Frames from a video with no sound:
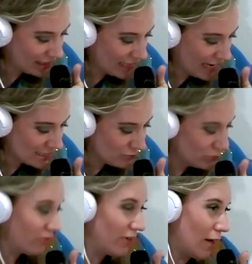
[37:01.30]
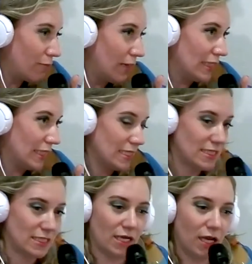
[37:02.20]
the last movie on my
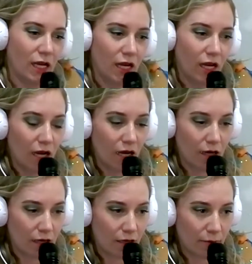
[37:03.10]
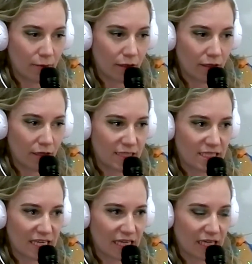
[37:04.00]
list. It's
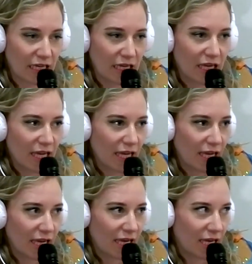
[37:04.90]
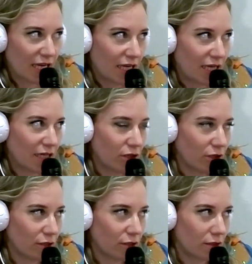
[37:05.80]
like I
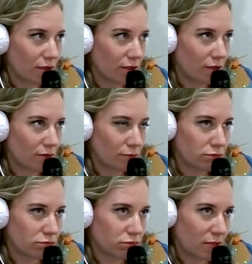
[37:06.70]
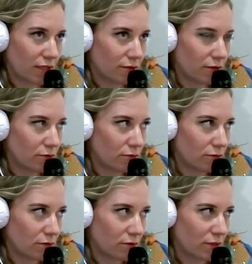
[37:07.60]
don't know,
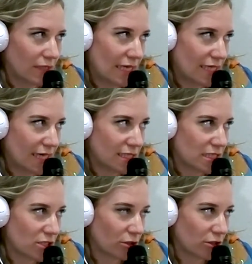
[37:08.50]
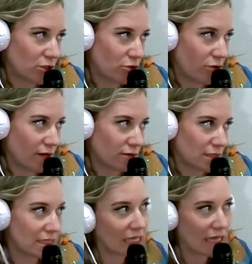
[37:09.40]
late 90s, early
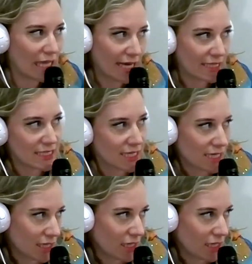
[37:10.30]
2000s classic.